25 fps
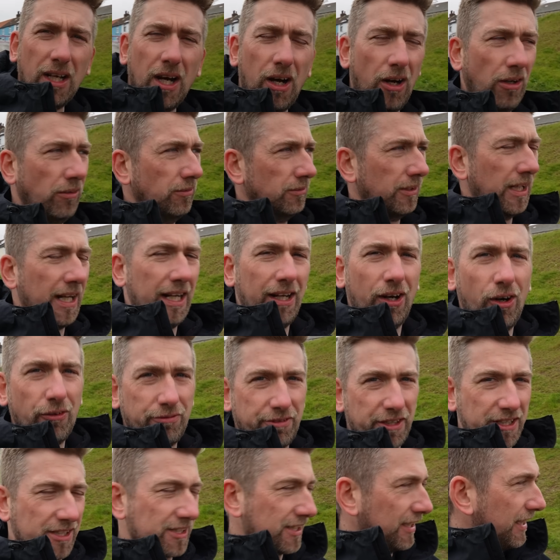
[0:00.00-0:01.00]
Oh, right,
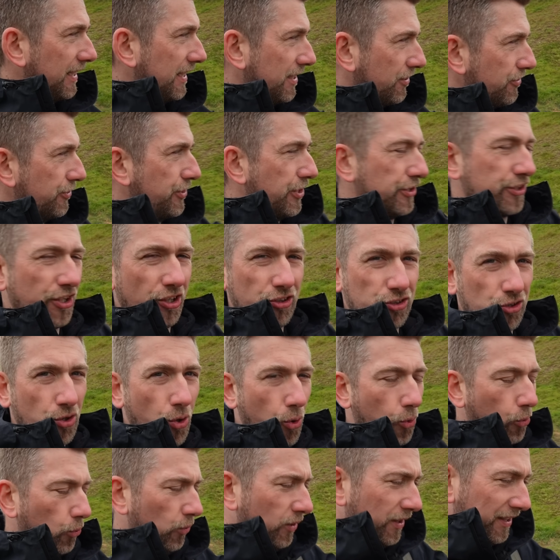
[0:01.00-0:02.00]
obviously there's a
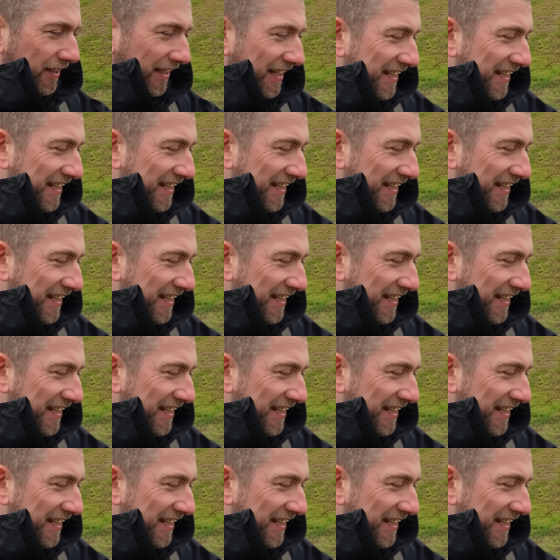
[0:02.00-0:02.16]
school.